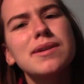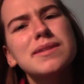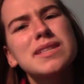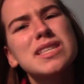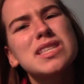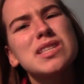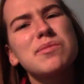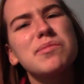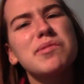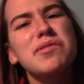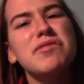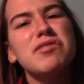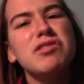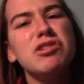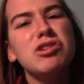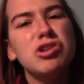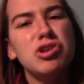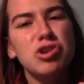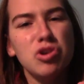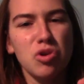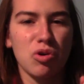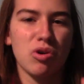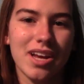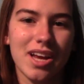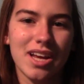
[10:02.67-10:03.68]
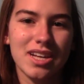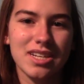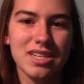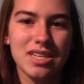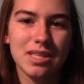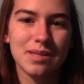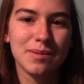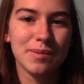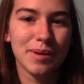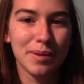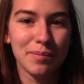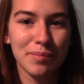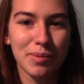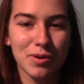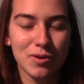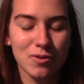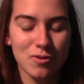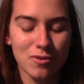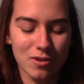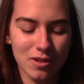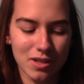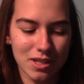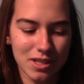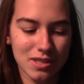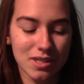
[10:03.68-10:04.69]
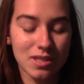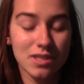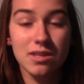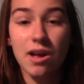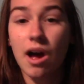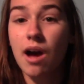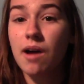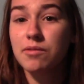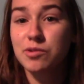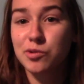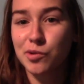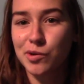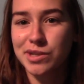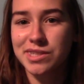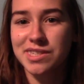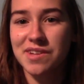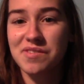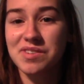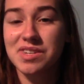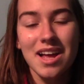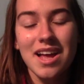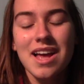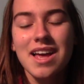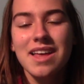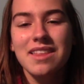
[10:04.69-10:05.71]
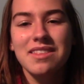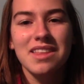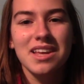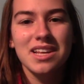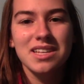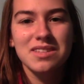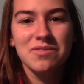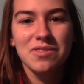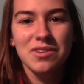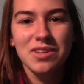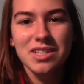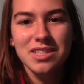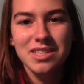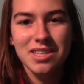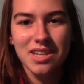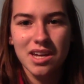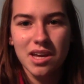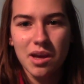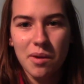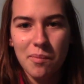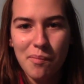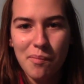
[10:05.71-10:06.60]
us some of your anticipated book releases of 2017. Thanks for listening.